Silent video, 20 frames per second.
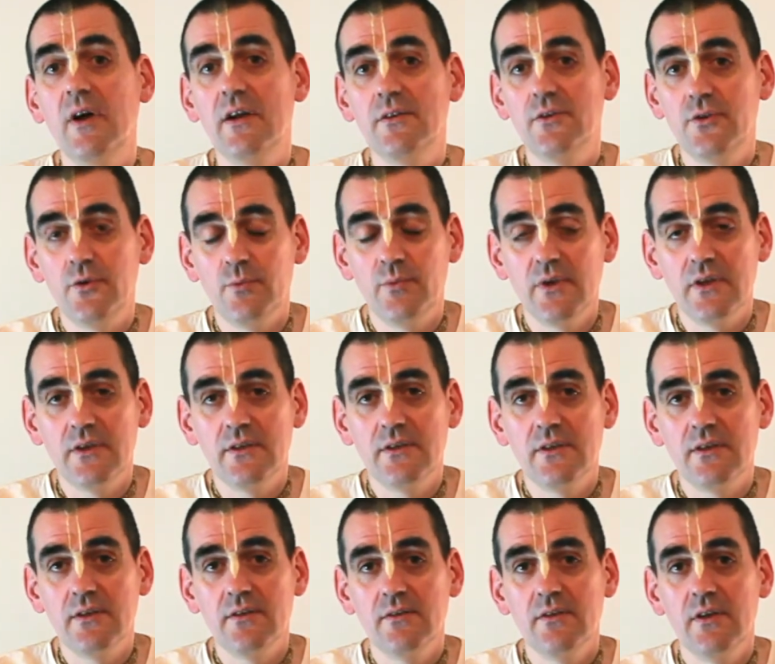
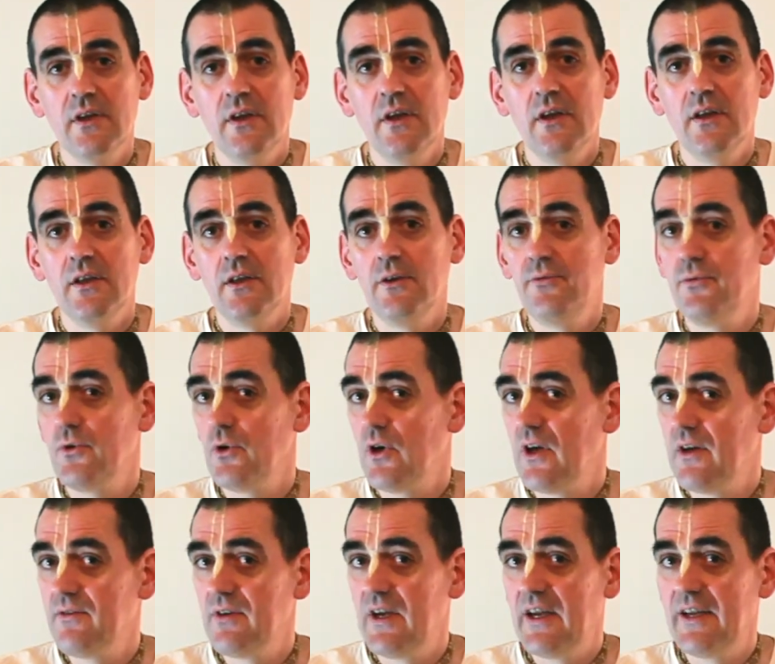humility. If you
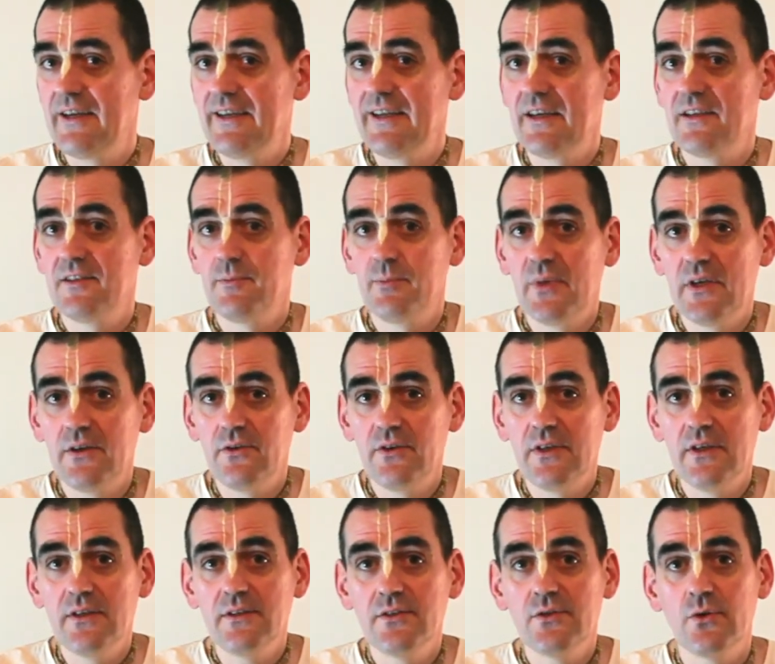have any
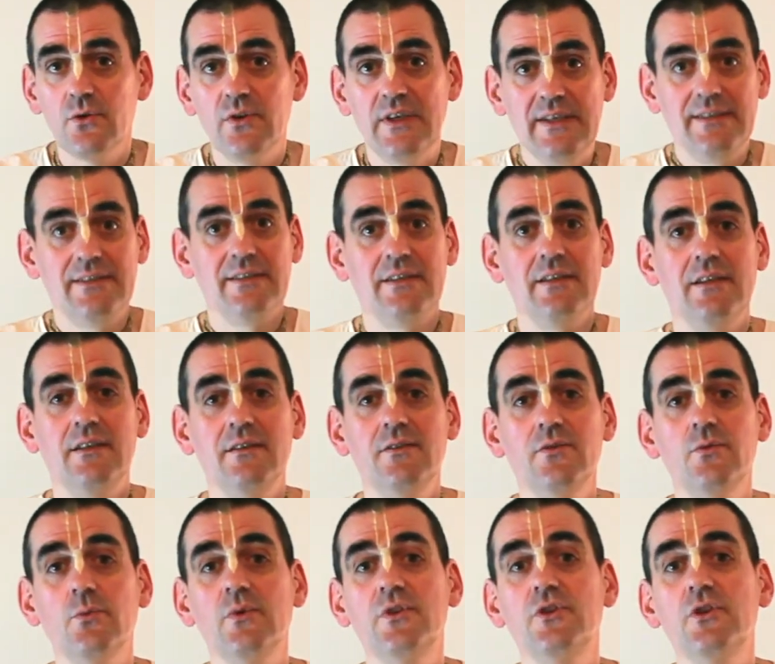experience or
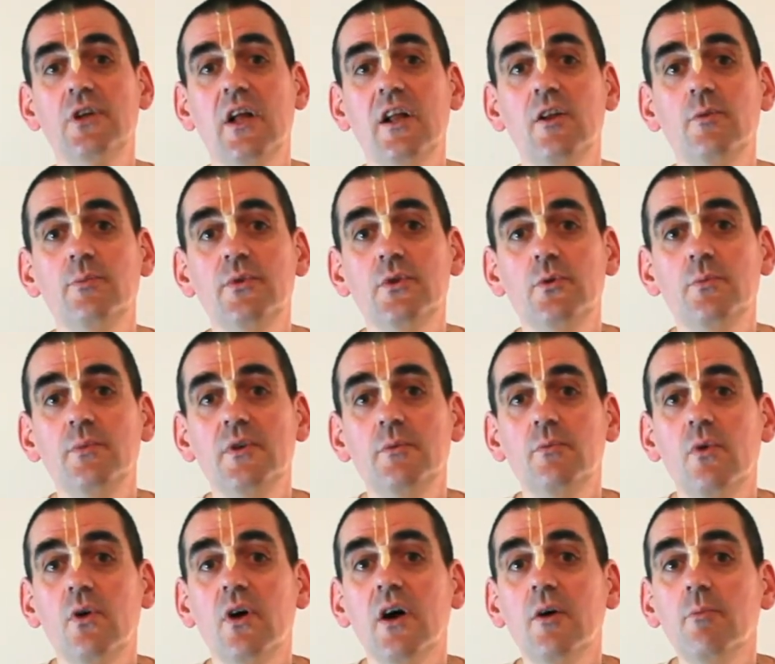incident which helped you be
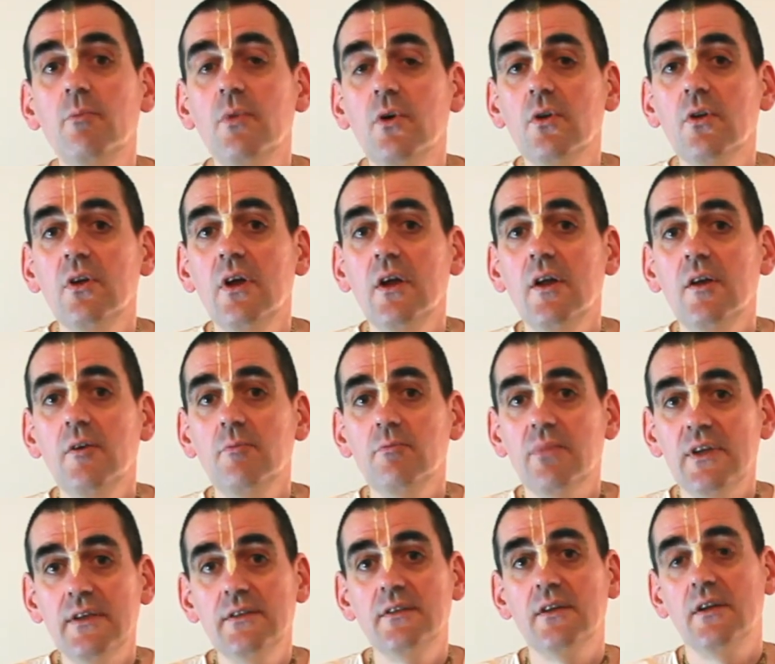more humble,
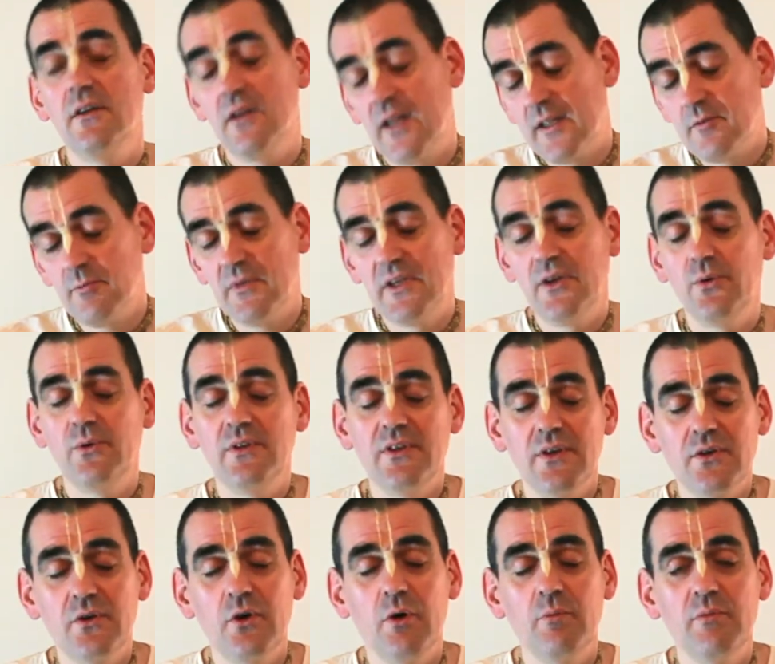please let me know in
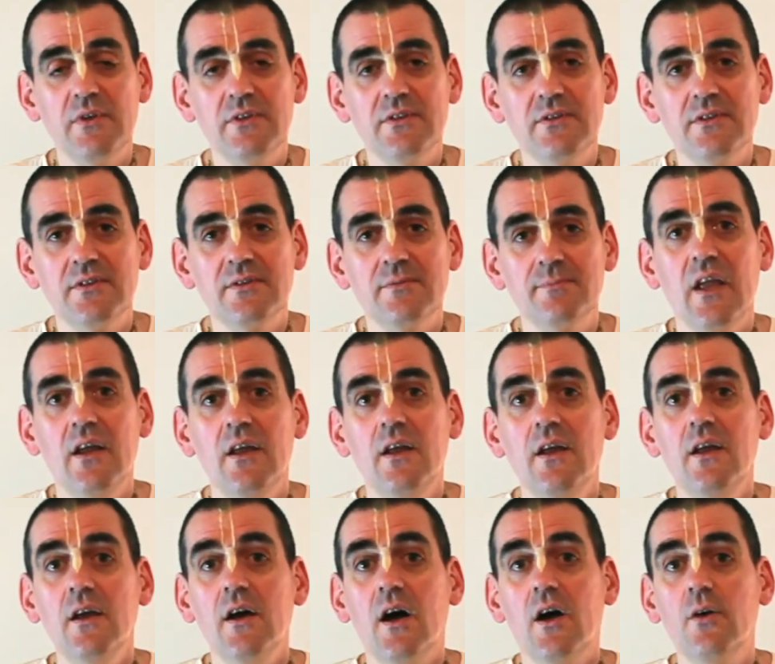the comments.
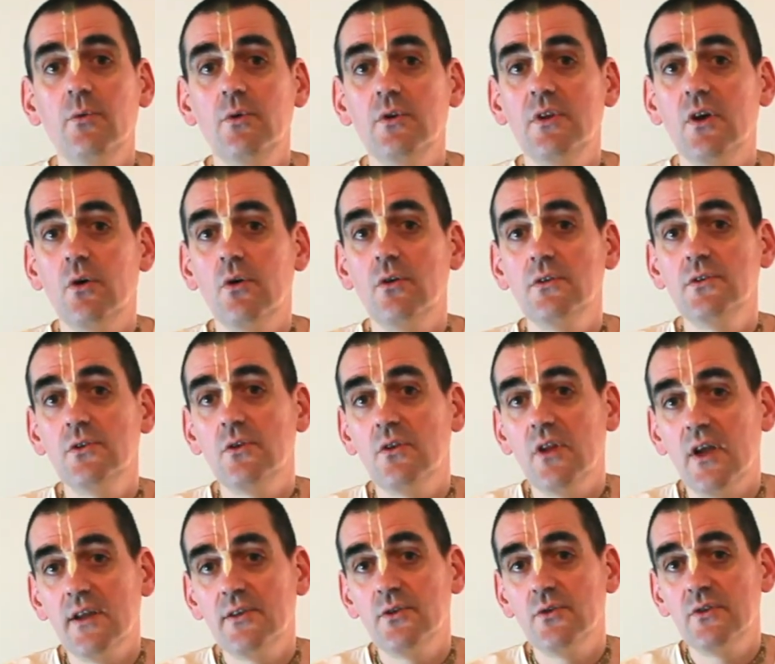I would also
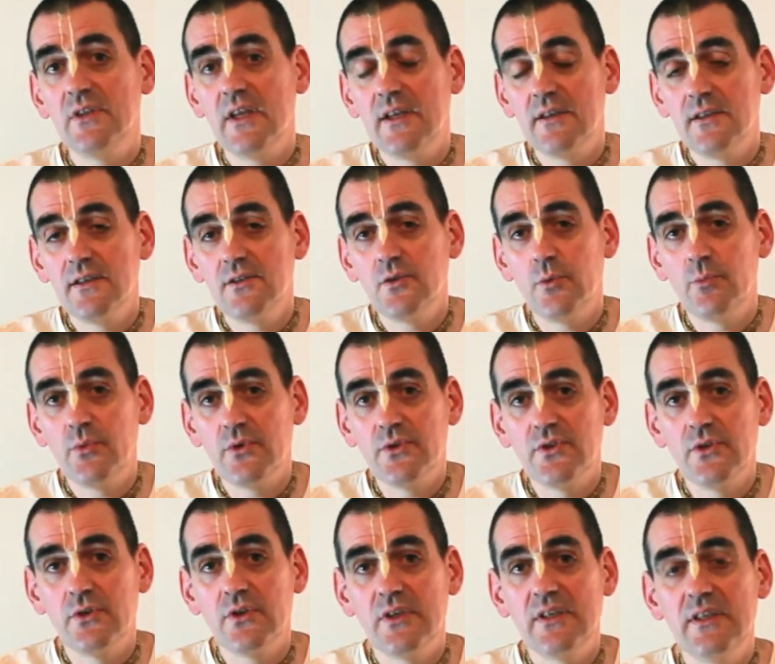like to take this
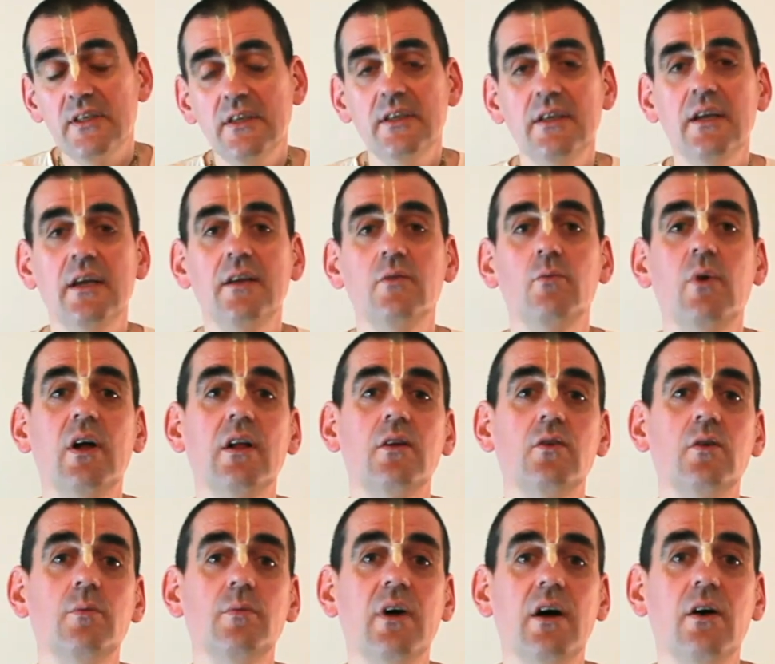opportunity and
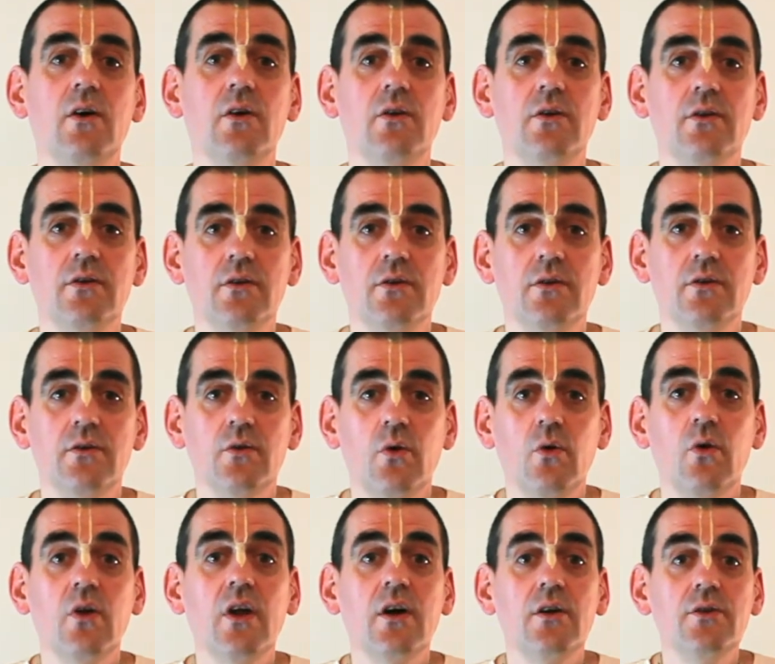welcome
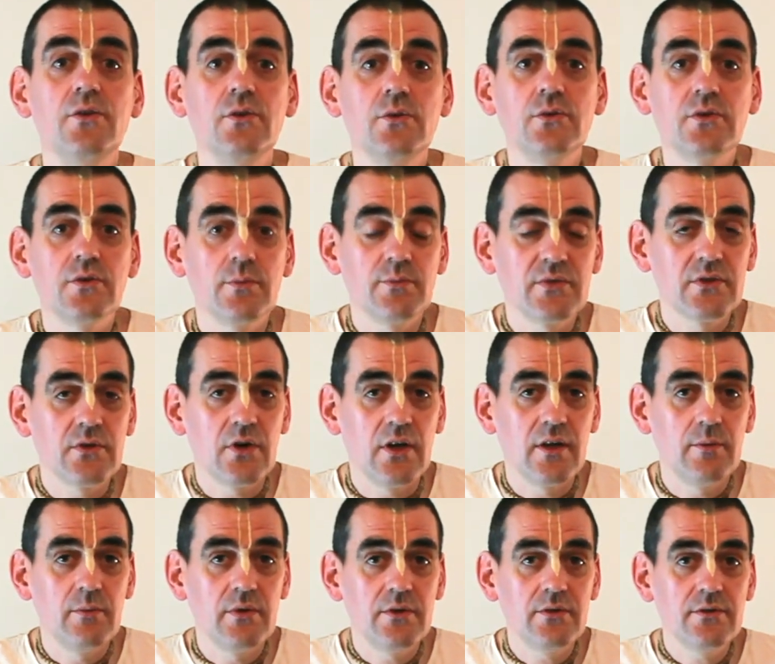all our new
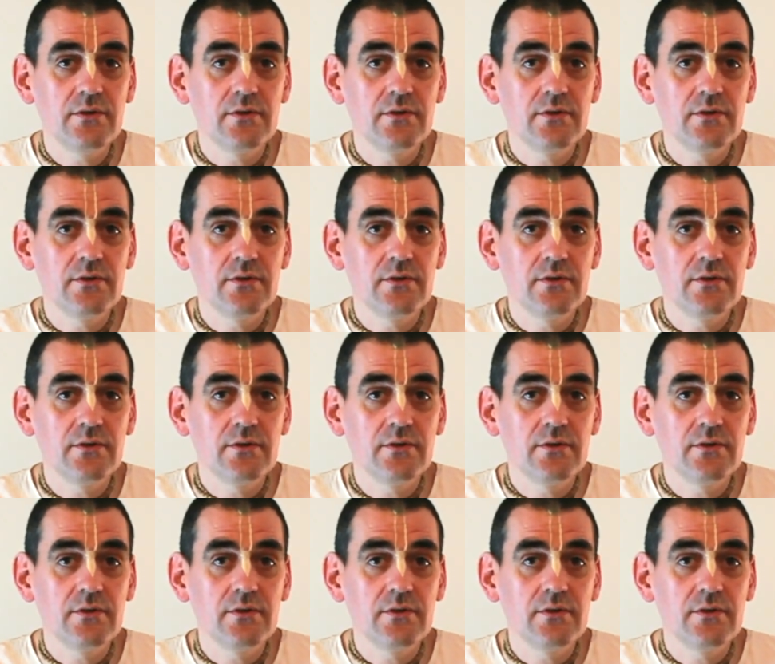subscribers.